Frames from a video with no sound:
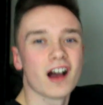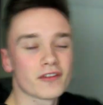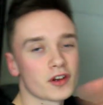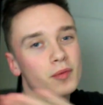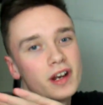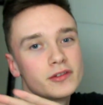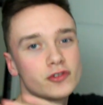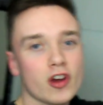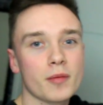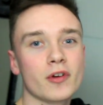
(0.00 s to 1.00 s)
I've got a brand new
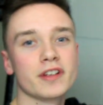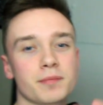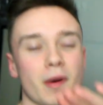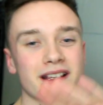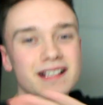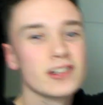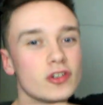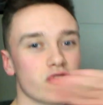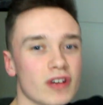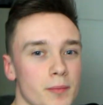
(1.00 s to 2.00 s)
tripod. It's basically a
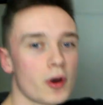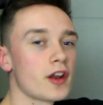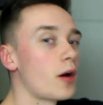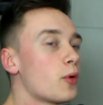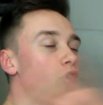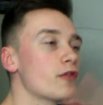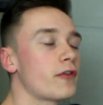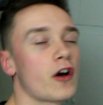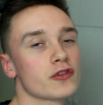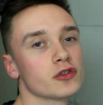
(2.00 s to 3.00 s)
GorillaPod. I'll put a
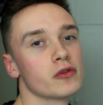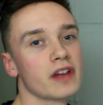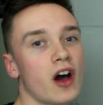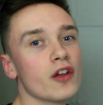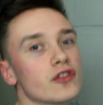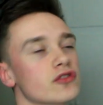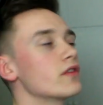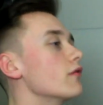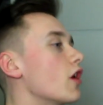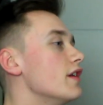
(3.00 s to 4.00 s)
photo of it on the
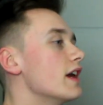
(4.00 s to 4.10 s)
screen right